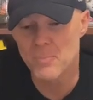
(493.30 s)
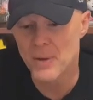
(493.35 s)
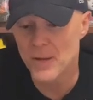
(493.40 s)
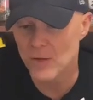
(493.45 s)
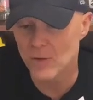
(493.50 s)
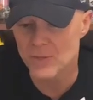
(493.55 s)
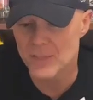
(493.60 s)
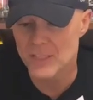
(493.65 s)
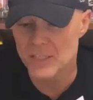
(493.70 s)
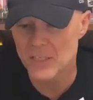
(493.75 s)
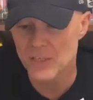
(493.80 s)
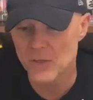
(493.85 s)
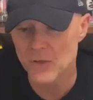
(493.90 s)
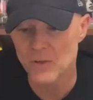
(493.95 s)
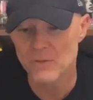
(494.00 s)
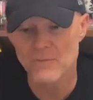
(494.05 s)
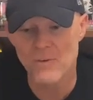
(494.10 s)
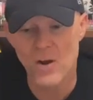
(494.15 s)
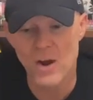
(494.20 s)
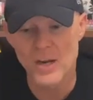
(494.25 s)
pedal steel,
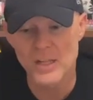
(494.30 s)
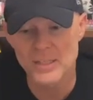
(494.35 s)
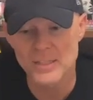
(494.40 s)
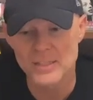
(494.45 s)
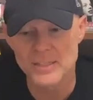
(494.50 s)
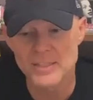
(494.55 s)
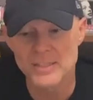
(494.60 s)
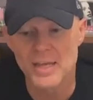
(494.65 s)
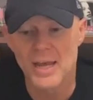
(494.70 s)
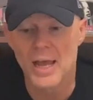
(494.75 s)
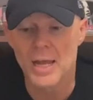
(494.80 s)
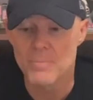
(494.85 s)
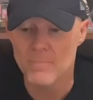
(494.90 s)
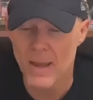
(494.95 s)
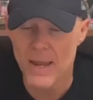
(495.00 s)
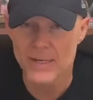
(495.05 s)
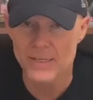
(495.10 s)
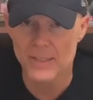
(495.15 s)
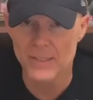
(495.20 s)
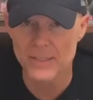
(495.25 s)
violin and
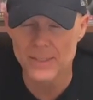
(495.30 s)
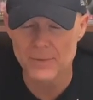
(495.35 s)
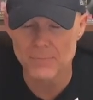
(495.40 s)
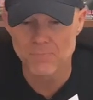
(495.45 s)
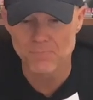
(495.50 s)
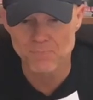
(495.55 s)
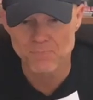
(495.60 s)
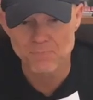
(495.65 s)
mandolin.